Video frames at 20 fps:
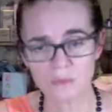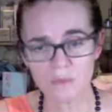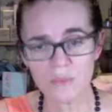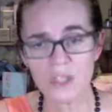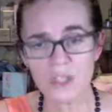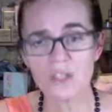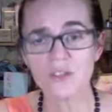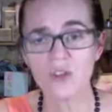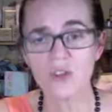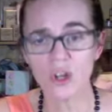
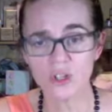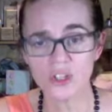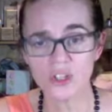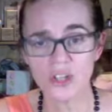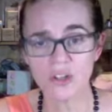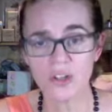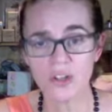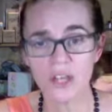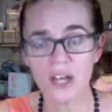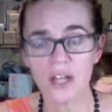So I'll
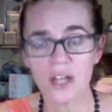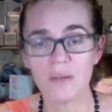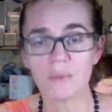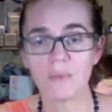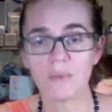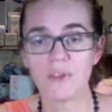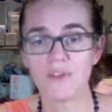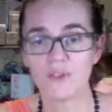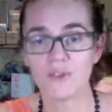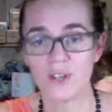share that
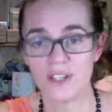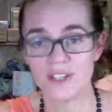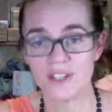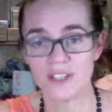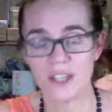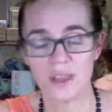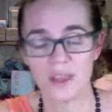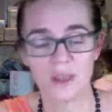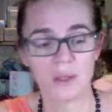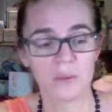before I
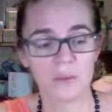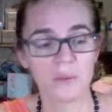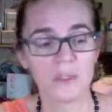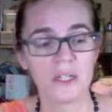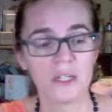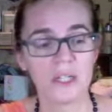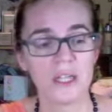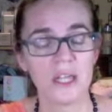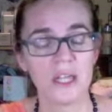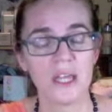send them.
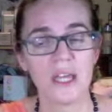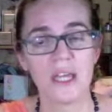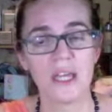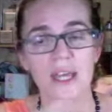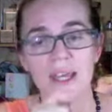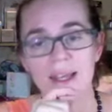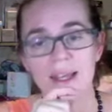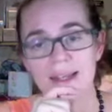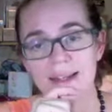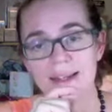
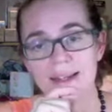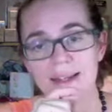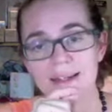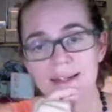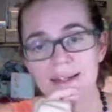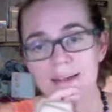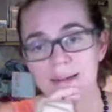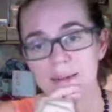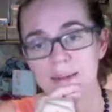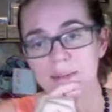And
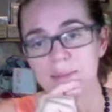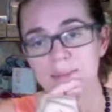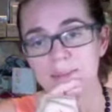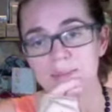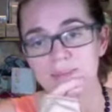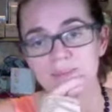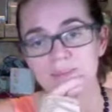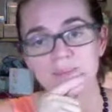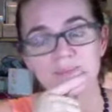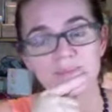
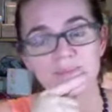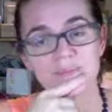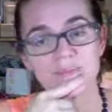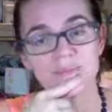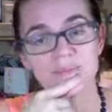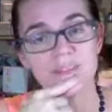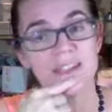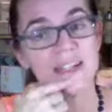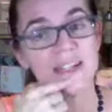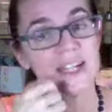
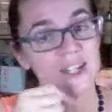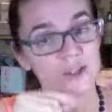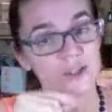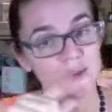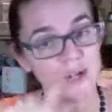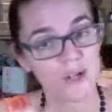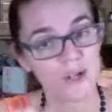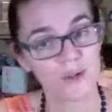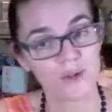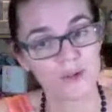I know
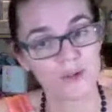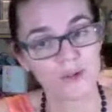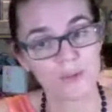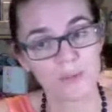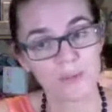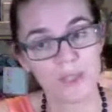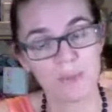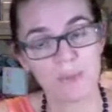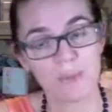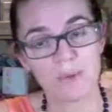I owe some
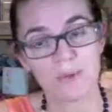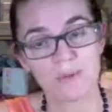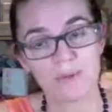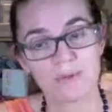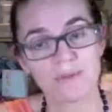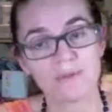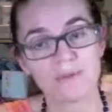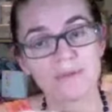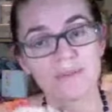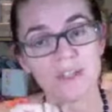people
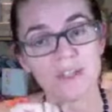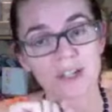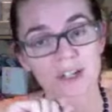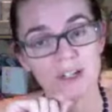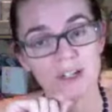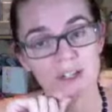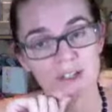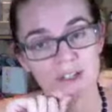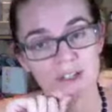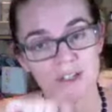
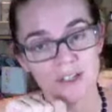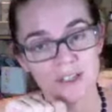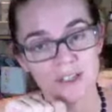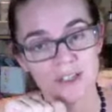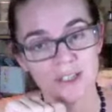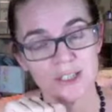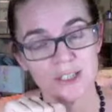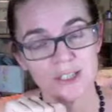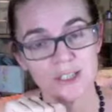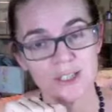
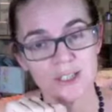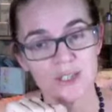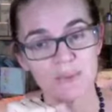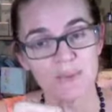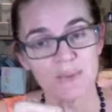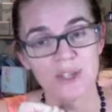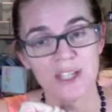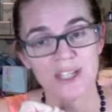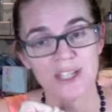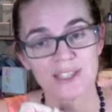some
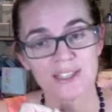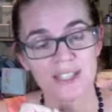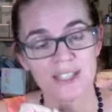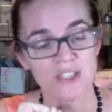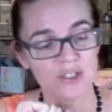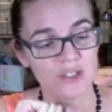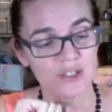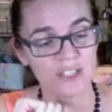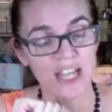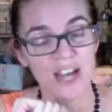things. I
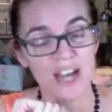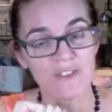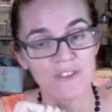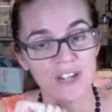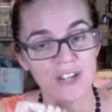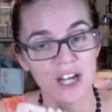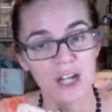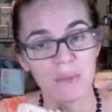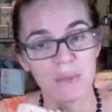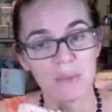just have
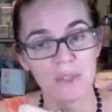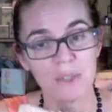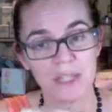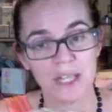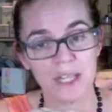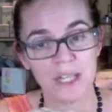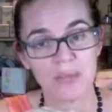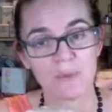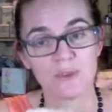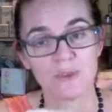not been
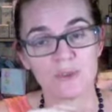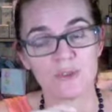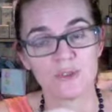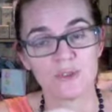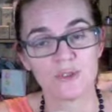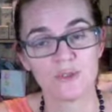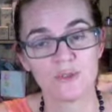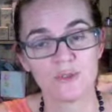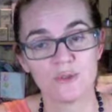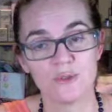able
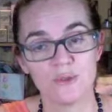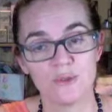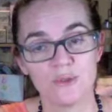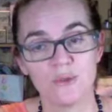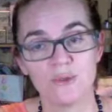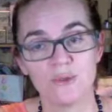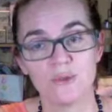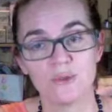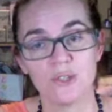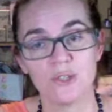to do
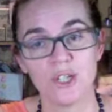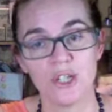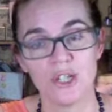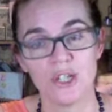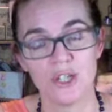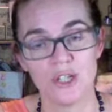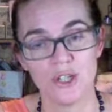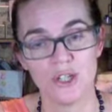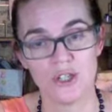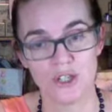
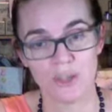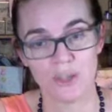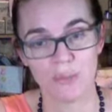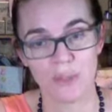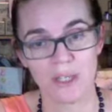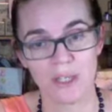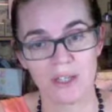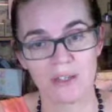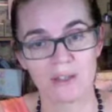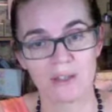
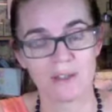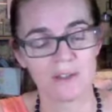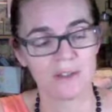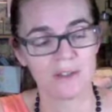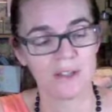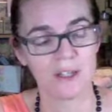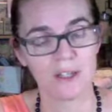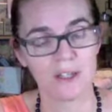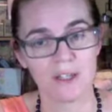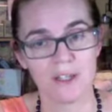shipping
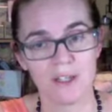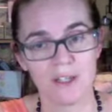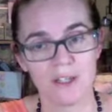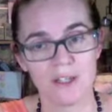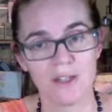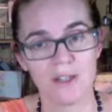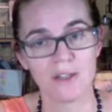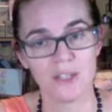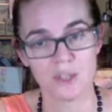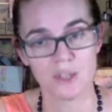
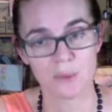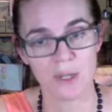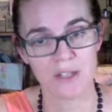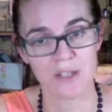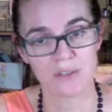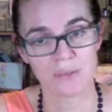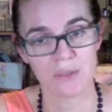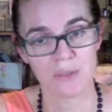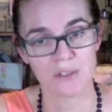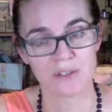these
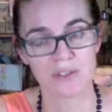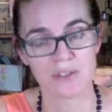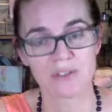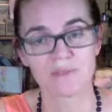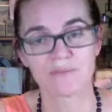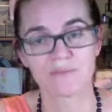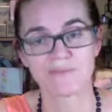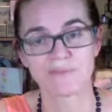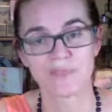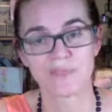past months.
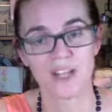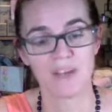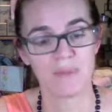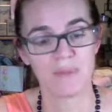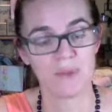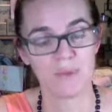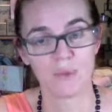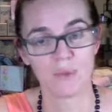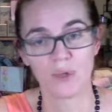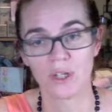I've
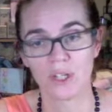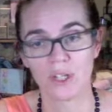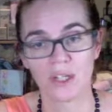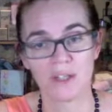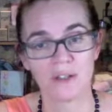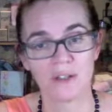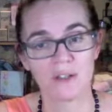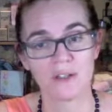been working